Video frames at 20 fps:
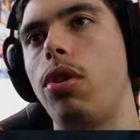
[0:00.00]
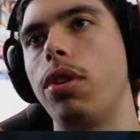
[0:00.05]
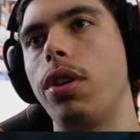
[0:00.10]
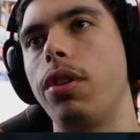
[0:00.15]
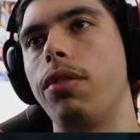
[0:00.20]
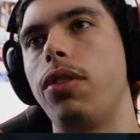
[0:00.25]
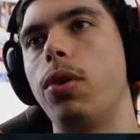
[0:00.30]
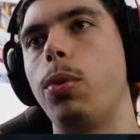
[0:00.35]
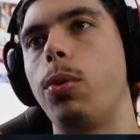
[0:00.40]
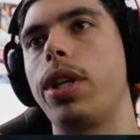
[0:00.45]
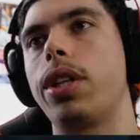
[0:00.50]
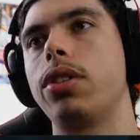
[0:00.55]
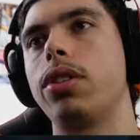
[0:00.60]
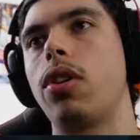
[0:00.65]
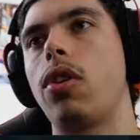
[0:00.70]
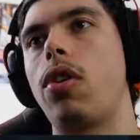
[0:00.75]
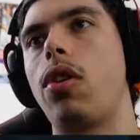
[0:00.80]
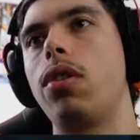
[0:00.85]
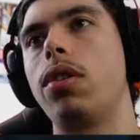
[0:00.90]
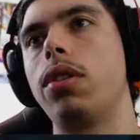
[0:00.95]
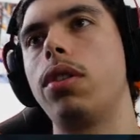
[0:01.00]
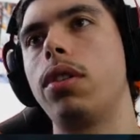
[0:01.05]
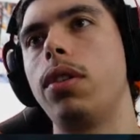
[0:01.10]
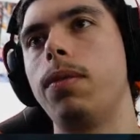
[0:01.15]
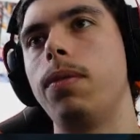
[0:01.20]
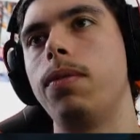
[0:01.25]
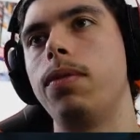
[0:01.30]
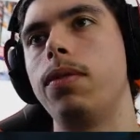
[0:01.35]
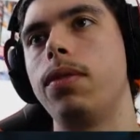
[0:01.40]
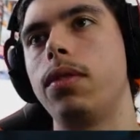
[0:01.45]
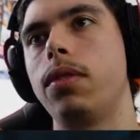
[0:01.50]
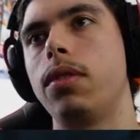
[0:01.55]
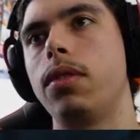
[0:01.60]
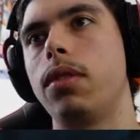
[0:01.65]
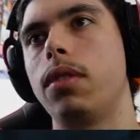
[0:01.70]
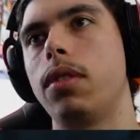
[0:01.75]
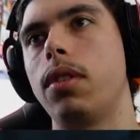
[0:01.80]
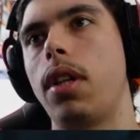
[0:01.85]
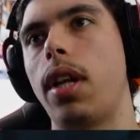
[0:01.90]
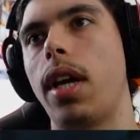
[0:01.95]
long. If the wick is long,
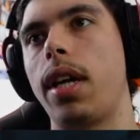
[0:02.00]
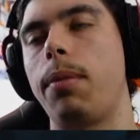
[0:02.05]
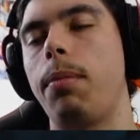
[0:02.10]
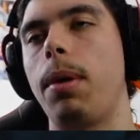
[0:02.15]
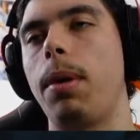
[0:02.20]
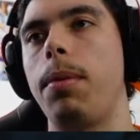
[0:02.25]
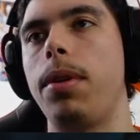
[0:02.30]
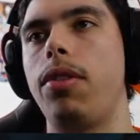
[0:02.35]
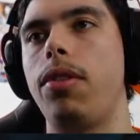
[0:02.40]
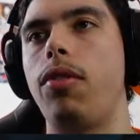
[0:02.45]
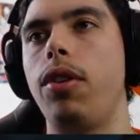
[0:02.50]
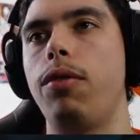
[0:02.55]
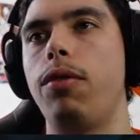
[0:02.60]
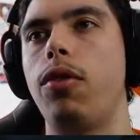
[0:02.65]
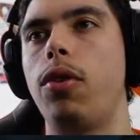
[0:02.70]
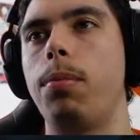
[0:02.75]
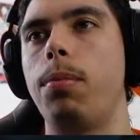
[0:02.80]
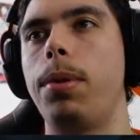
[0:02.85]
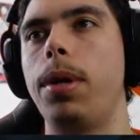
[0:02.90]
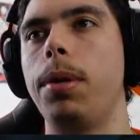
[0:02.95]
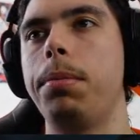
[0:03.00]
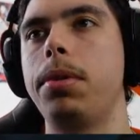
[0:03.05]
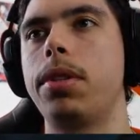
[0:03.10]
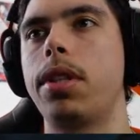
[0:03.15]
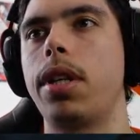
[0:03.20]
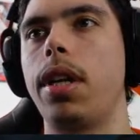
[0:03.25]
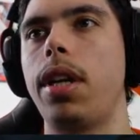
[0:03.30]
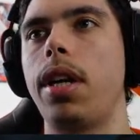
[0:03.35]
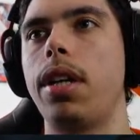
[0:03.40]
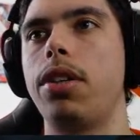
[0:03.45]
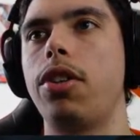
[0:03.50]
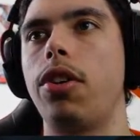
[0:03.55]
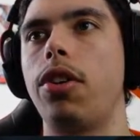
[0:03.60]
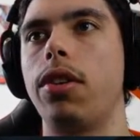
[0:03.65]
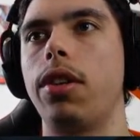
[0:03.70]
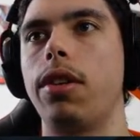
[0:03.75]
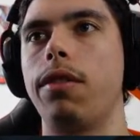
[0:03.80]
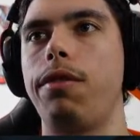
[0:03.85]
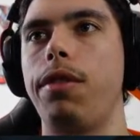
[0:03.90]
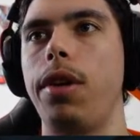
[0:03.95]
like maybe 3-4 pips, can enter
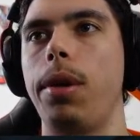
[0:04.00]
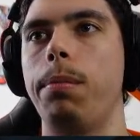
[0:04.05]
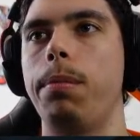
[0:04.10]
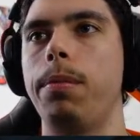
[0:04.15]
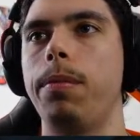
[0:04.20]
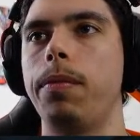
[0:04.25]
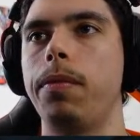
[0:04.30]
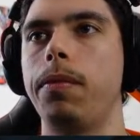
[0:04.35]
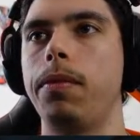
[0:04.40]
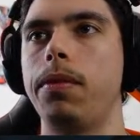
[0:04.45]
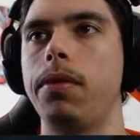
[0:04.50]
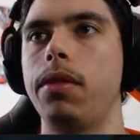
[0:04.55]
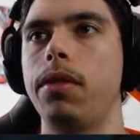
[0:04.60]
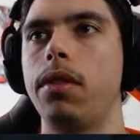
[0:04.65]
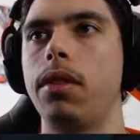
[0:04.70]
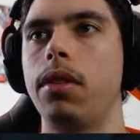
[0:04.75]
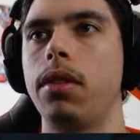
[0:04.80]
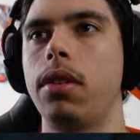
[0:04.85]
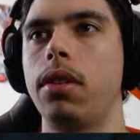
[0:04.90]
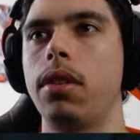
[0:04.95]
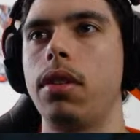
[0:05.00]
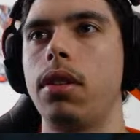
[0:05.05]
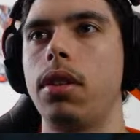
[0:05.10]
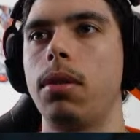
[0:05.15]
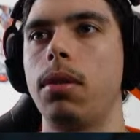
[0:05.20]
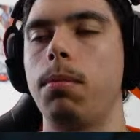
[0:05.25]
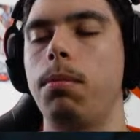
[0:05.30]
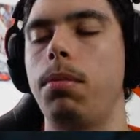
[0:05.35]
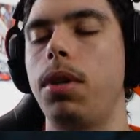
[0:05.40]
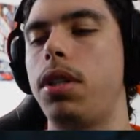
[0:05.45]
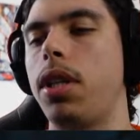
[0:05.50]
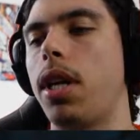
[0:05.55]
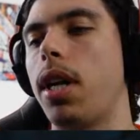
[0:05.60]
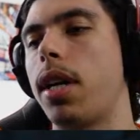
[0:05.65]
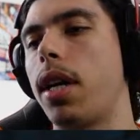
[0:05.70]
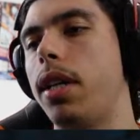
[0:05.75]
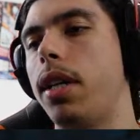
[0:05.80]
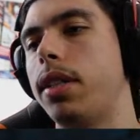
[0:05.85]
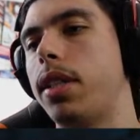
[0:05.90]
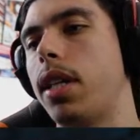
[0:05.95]
on the flip. But
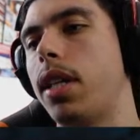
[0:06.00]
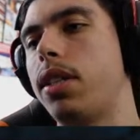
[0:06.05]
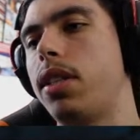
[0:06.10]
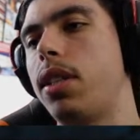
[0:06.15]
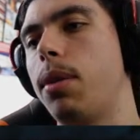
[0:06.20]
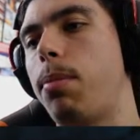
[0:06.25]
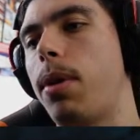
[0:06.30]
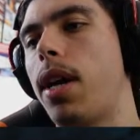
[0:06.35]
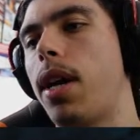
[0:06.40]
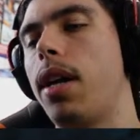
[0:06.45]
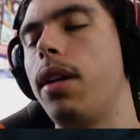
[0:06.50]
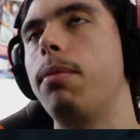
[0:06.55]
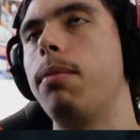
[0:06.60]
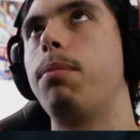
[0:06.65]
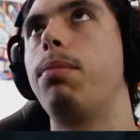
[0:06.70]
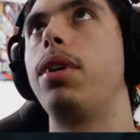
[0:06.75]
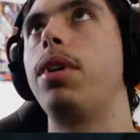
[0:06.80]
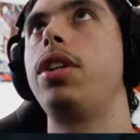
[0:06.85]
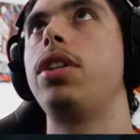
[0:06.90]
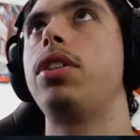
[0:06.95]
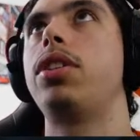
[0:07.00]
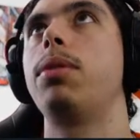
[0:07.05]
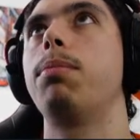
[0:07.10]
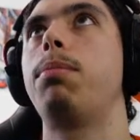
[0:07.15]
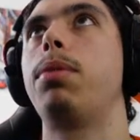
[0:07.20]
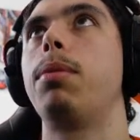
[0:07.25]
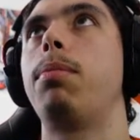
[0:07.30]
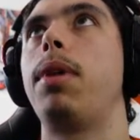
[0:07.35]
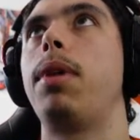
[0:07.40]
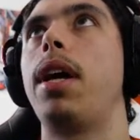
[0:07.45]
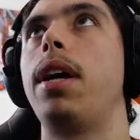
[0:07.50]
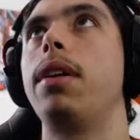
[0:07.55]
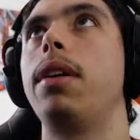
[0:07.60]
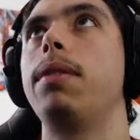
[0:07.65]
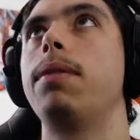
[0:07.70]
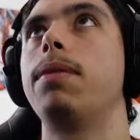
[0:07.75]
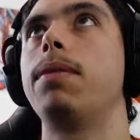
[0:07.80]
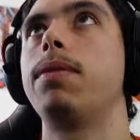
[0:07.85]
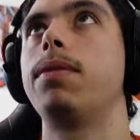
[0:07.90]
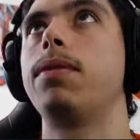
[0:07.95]
yeah, guys, that's the plan. Pretty simple
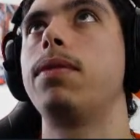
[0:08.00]
plan.